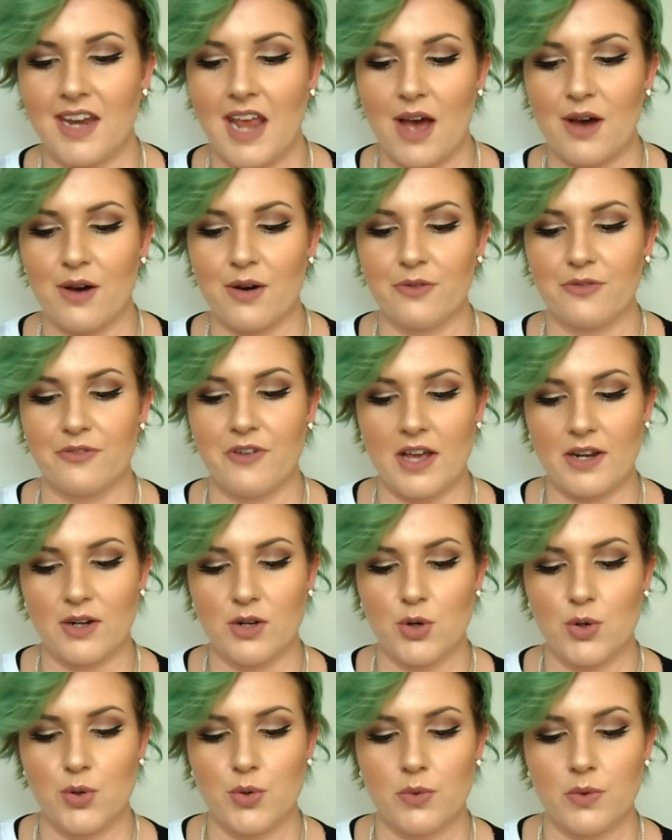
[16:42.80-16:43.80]
And our
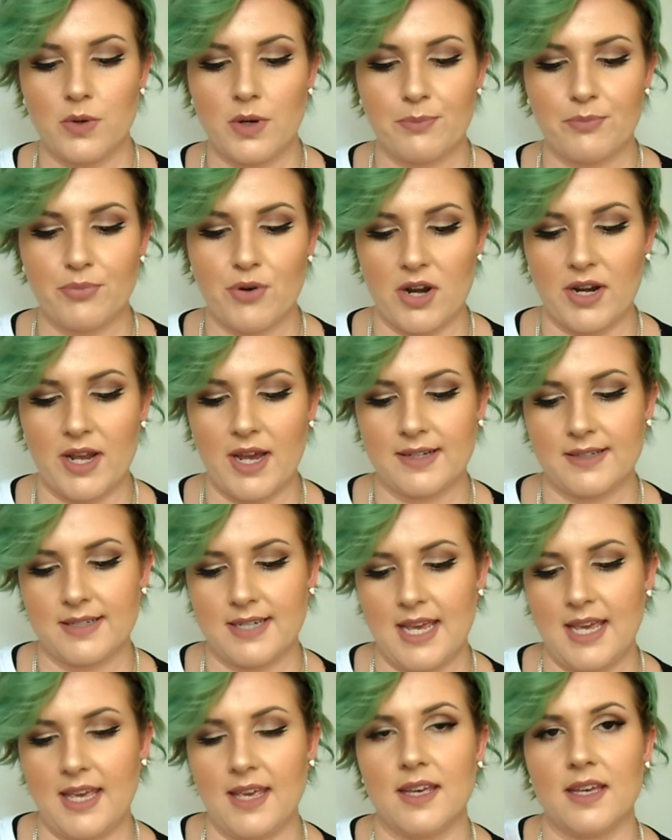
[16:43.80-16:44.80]
final
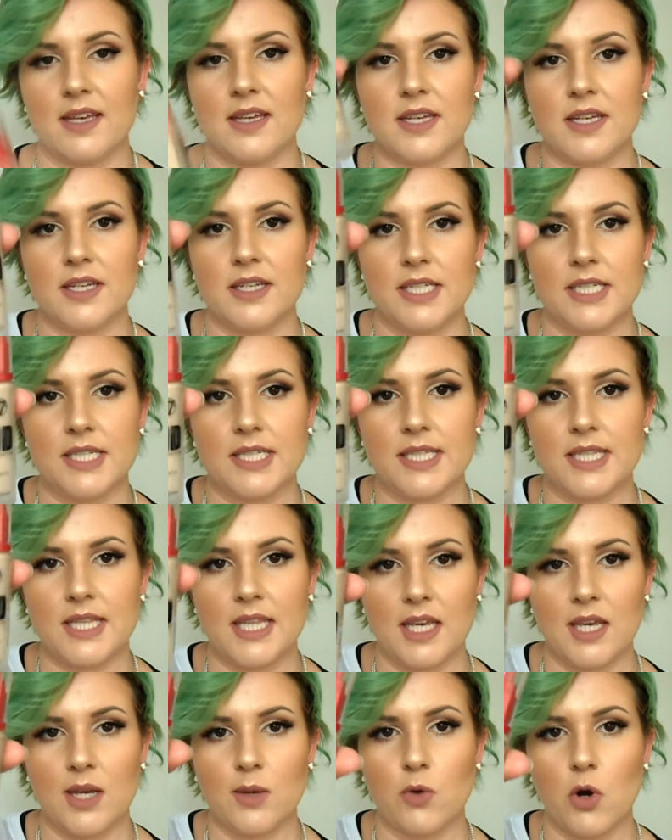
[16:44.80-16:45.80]
product here is
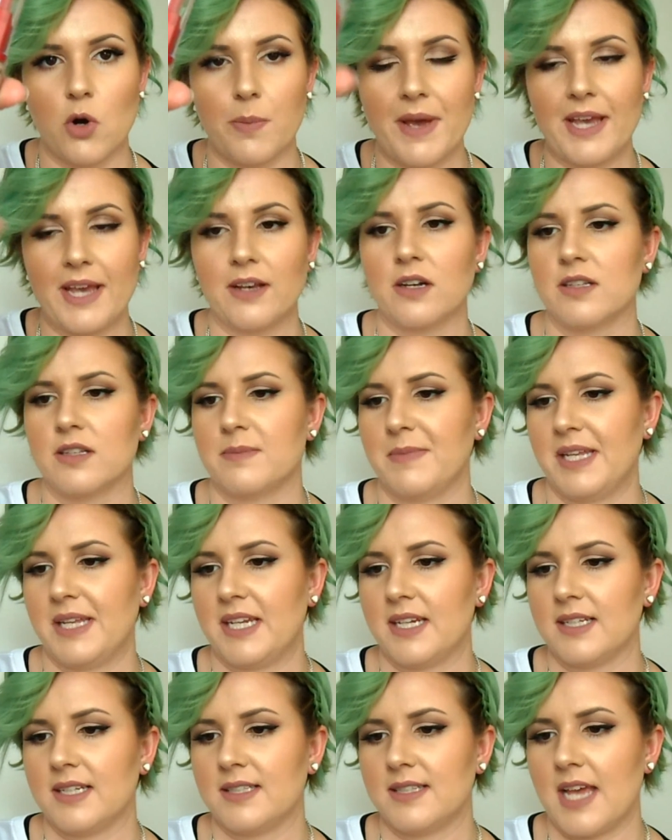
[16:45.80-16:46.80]
the War Paint
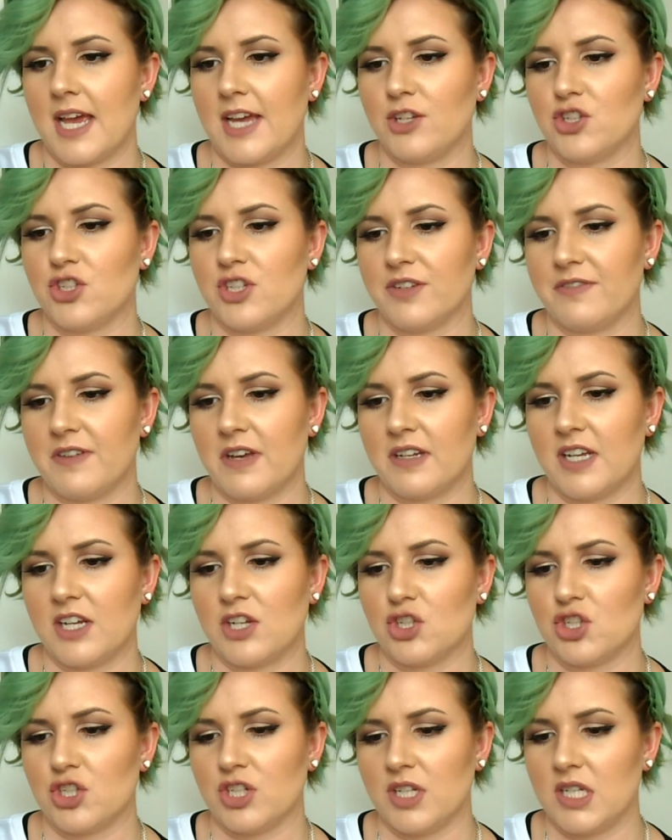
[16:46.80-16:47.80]
Cosmetics HD
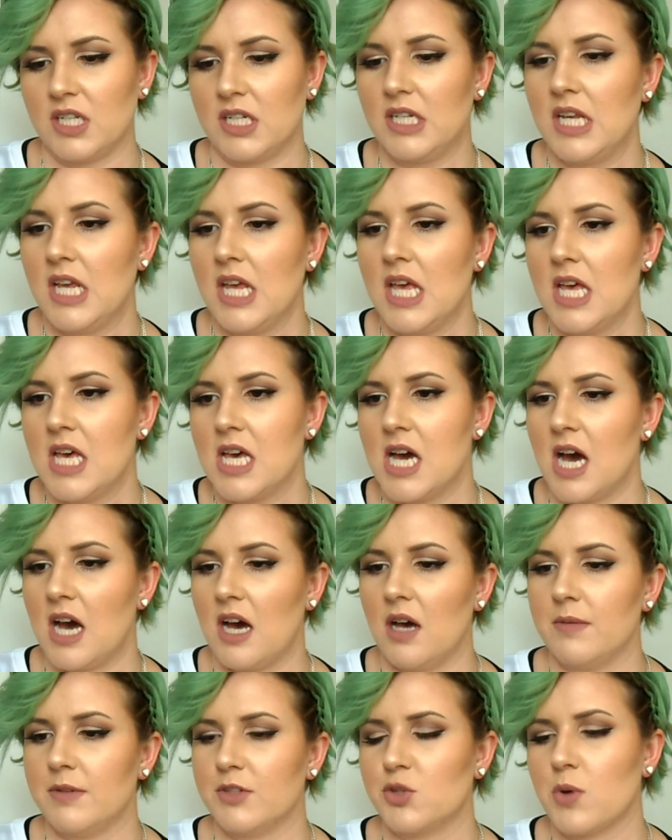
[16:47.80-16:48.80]
foundation.
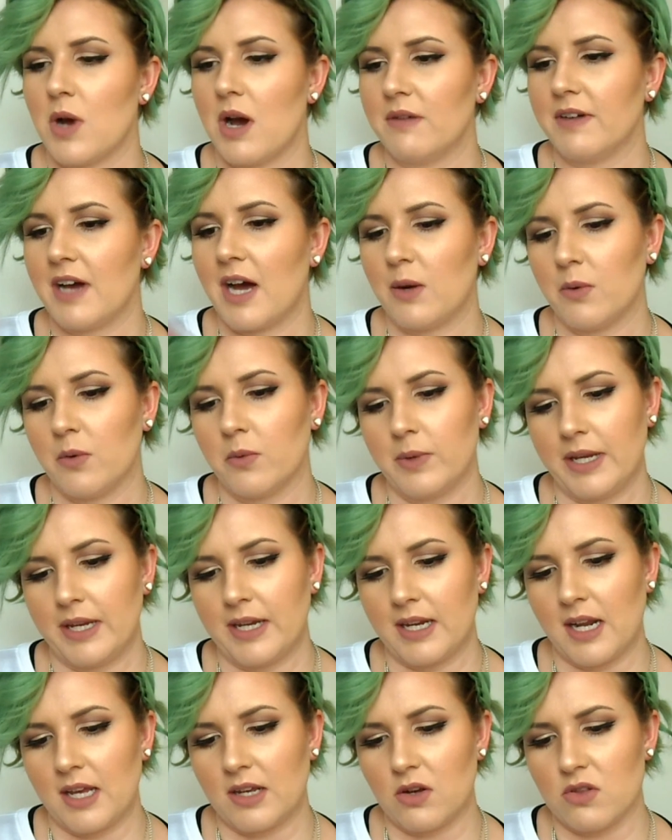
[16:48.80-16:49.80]
It's 12-hour
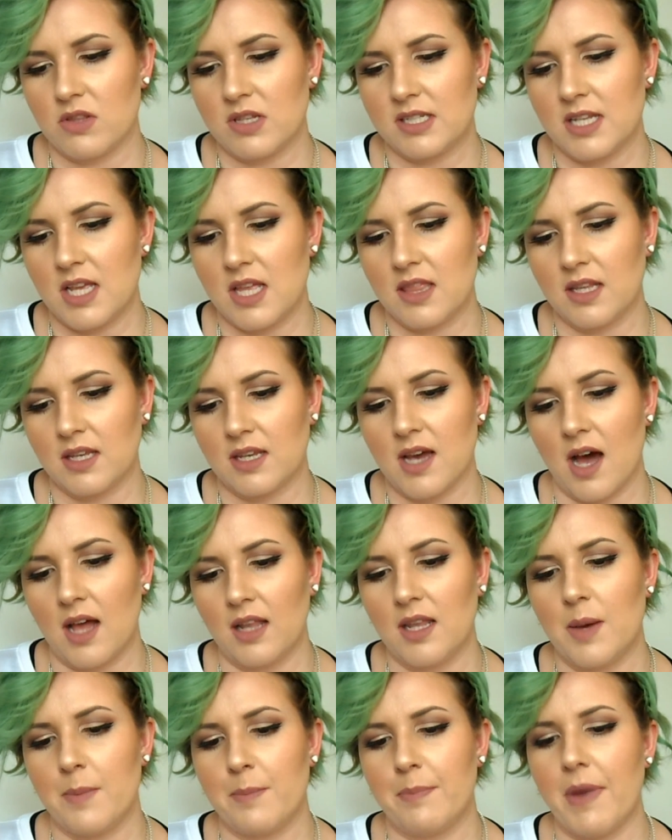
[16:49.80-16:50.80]
wear, and I got this in the
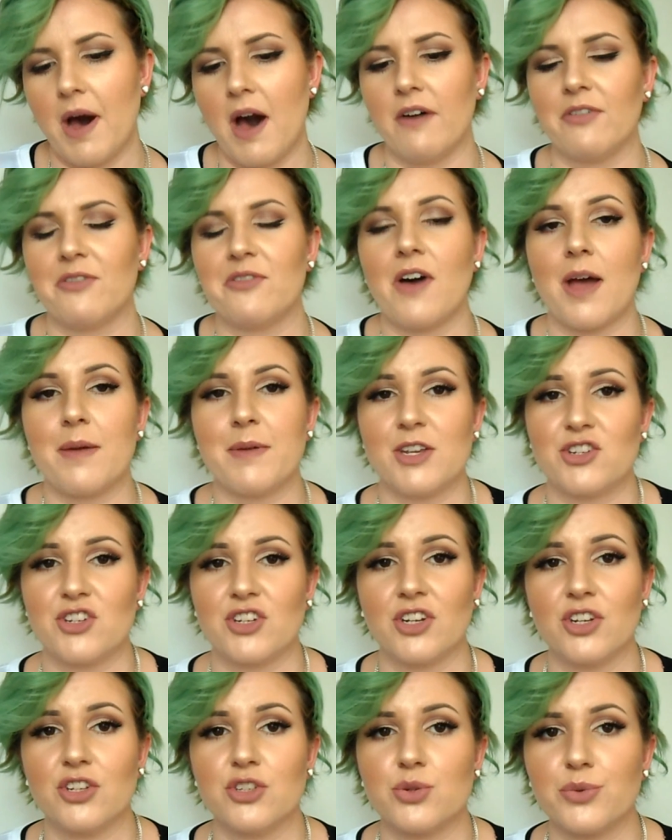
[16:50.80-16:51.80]
color Buff. I'm
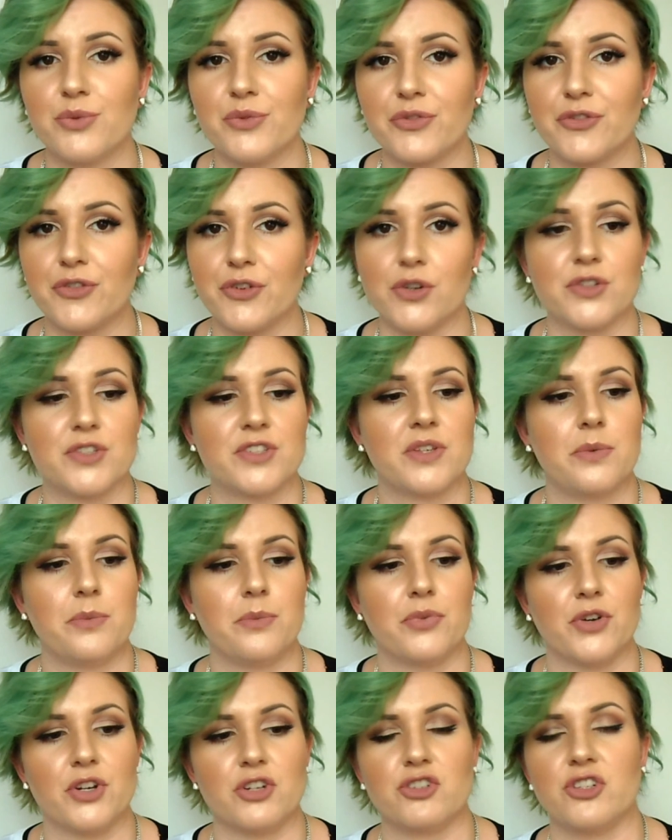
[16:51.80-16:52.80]
actually going to do a
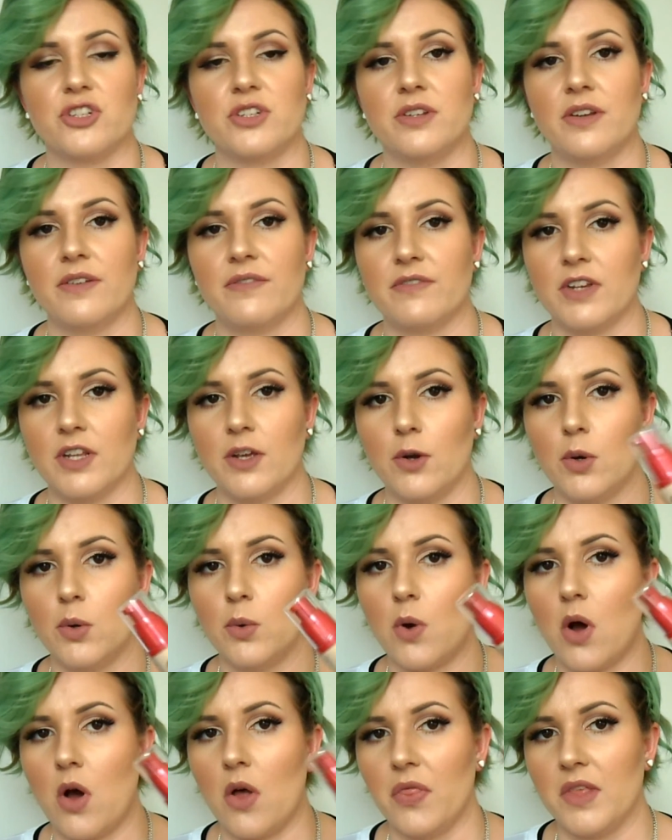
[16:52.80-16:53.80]
first impression
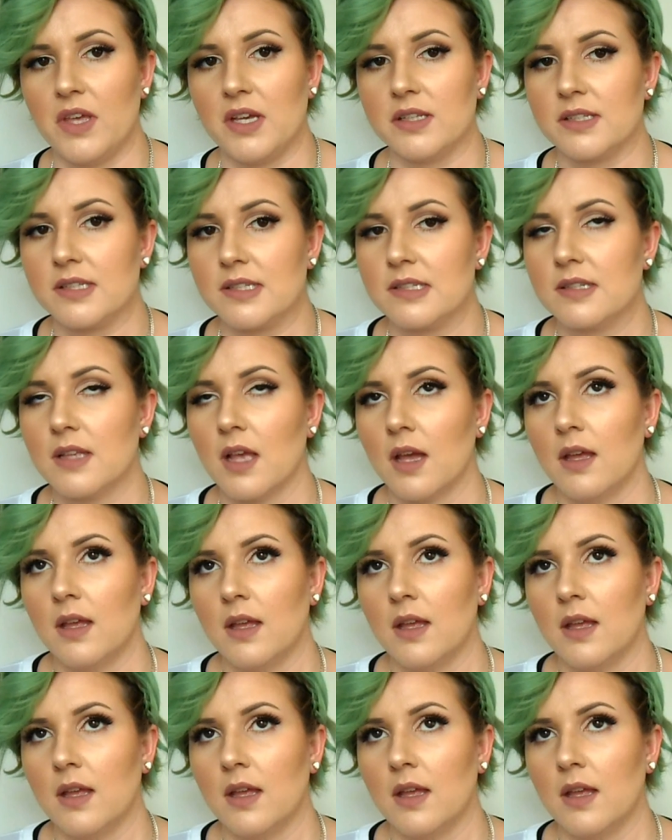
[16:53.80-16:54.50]
video on this.